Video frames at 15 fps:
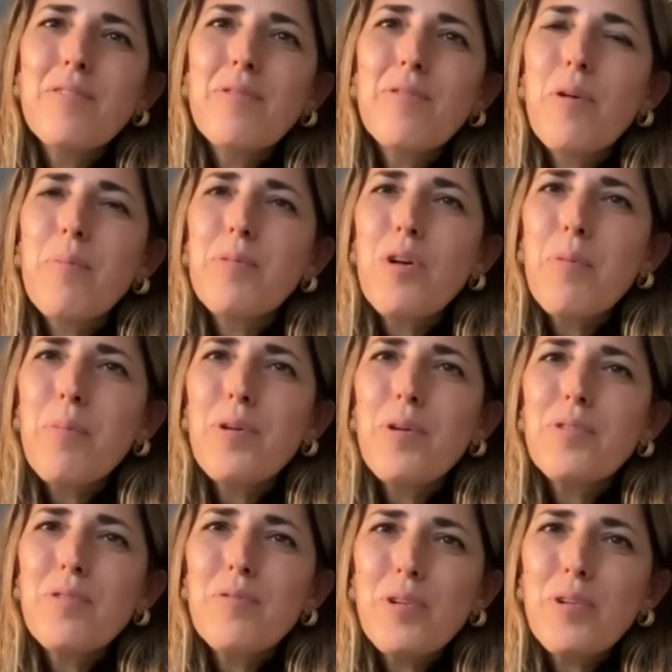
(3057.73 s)
from your
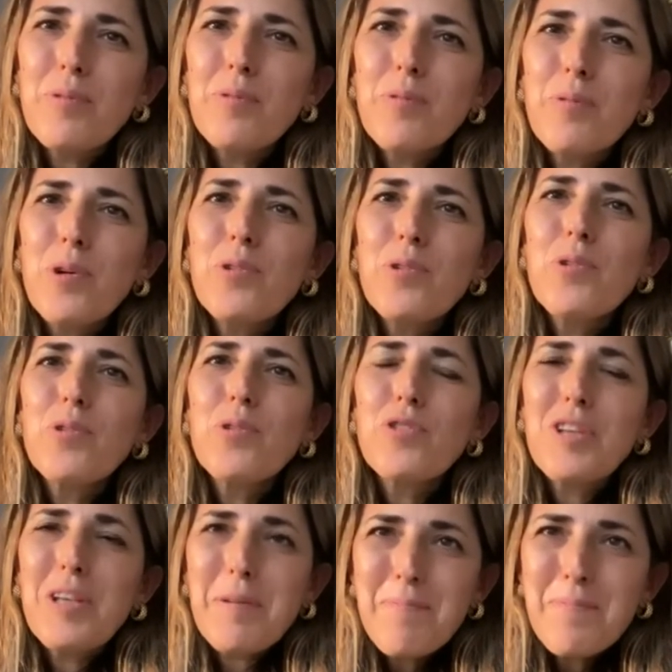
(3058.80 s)
point of view, what do you see?